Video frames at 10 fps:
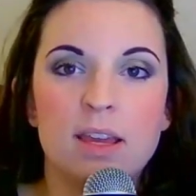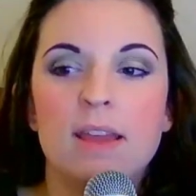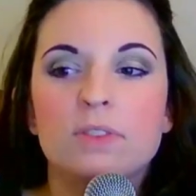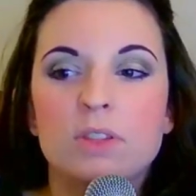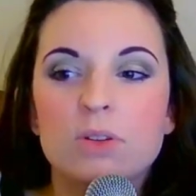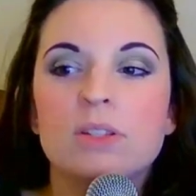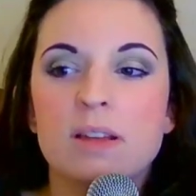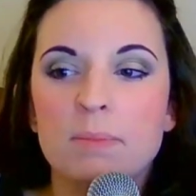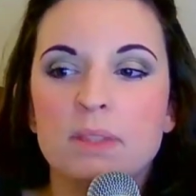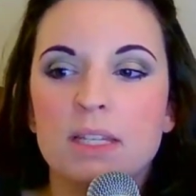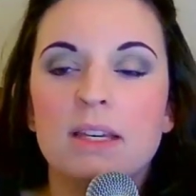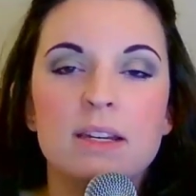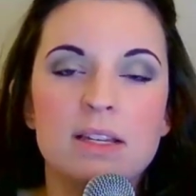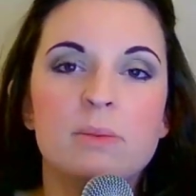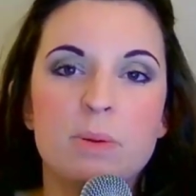If there's something that
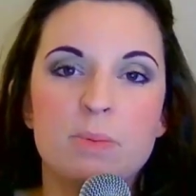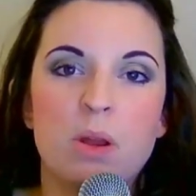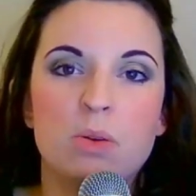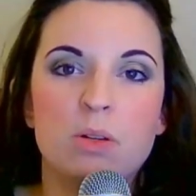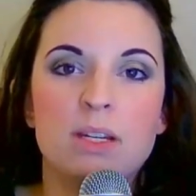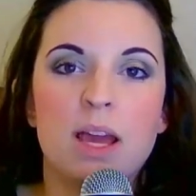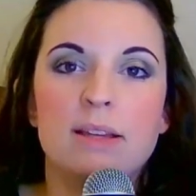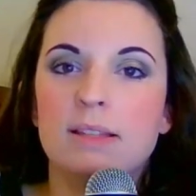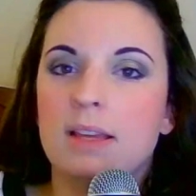needs to be prioritized